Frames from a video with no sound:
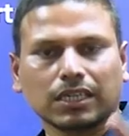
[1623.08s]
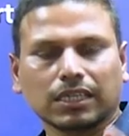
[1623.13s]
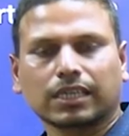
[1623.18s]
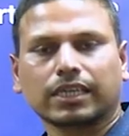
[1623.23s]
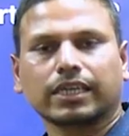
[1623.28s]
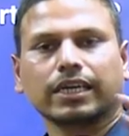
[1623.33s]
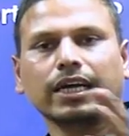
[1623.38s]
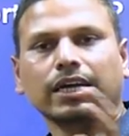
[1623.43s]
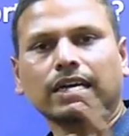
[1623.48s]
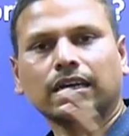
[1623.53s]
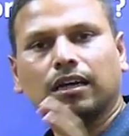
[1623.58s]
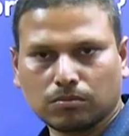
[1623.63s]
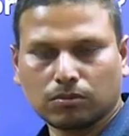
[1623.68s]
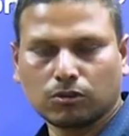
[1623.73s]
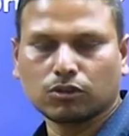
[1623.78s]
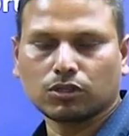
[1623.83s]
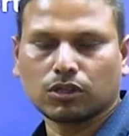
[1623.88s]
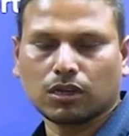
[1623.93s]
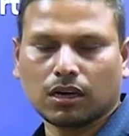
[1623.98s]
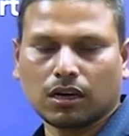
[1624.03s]
Turkey and
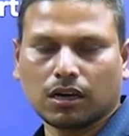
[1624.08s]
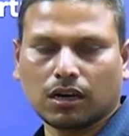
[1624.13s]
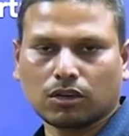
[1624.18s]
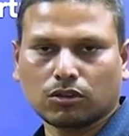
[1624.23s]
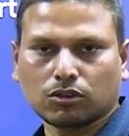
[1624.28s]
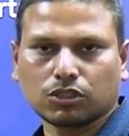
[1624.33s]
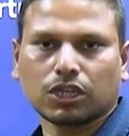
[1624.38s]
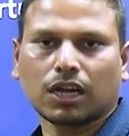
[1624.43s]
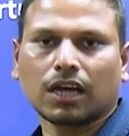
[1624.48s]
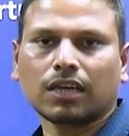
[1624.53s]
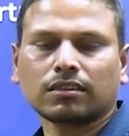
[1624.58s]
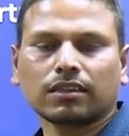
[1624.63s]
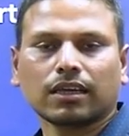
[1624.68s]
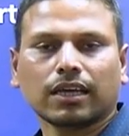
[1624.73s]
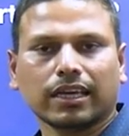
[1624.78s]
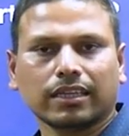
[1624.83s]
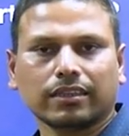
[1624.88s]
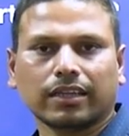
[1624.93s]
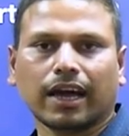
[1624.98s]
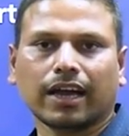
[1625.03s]
uh,
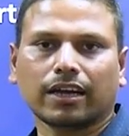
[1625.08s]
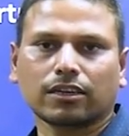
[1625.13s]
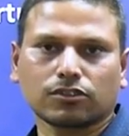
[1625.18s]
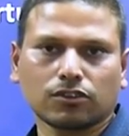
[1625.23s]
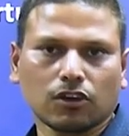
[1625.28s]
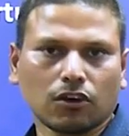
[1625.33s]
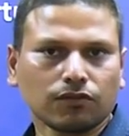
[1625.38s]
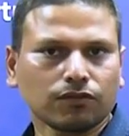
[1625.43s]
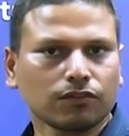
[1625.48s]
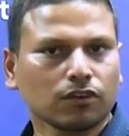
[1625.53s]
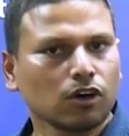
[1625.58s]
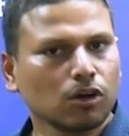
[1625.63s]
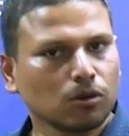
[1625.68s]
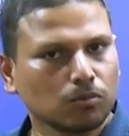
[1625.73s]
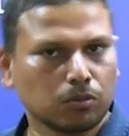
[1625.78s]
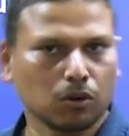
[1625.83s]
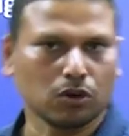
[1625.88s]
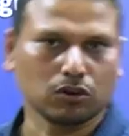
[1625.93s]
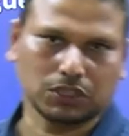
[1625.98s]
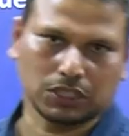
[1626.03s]
Gujarat in the hands of
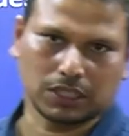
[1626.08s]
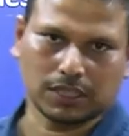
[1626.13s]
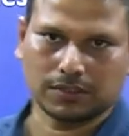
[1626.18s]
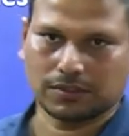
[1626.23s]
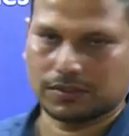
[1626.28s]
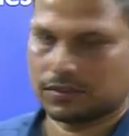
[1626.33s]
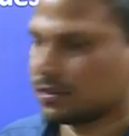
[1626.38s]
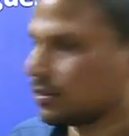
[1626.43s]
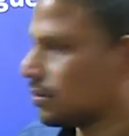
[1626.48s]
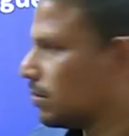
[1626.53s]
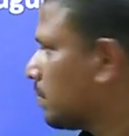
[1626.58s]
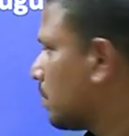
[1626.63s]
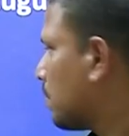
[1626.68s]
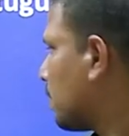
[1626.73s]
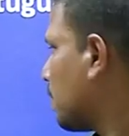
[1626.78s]
Portuguese.